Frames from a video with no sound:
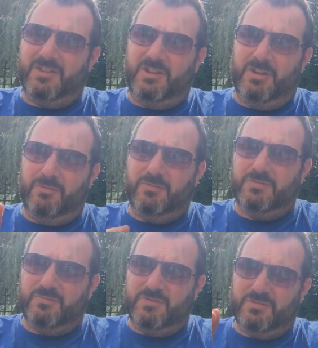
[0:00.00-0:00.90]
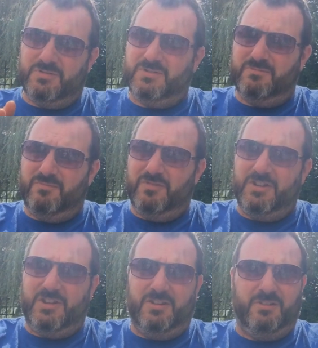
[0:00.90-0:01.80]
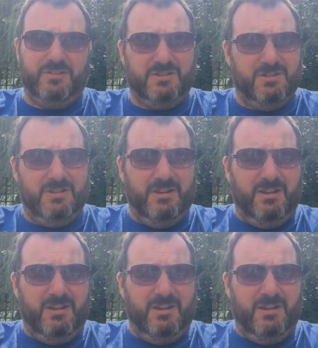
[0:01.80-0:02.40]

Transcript: the queues were just ridiculous.